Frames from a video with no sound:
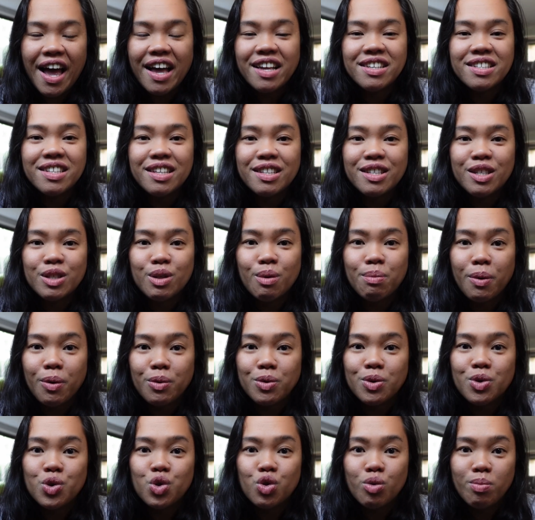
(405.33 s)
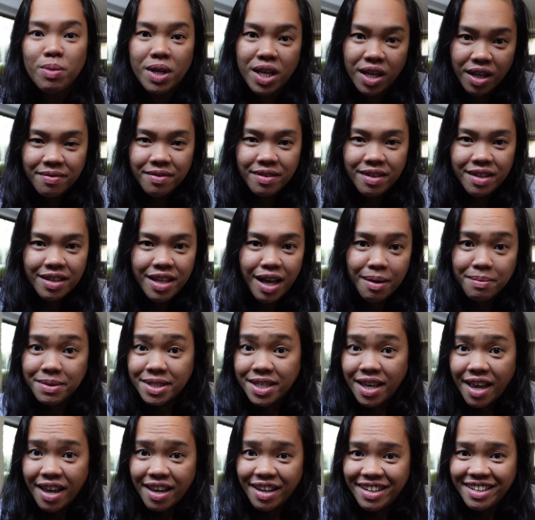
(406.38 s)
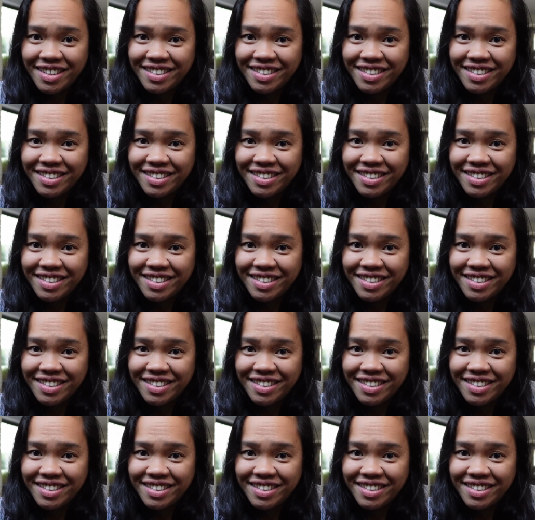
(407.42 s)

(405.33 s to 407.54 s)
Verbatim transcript: as it's supposed to be. Na I'm saying?